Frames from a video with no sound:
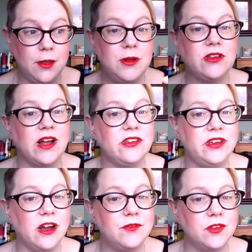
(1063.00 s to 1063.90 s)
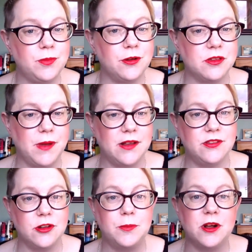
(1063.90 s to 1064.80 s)
which actually I've just blogged about.
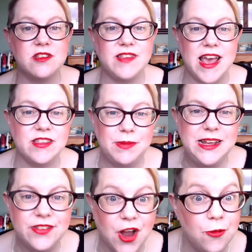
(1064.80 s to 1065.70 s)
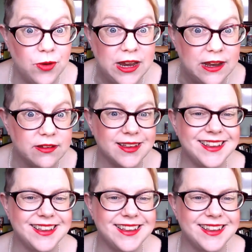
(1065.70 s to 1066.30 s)
It's on the blog today, so please go and read.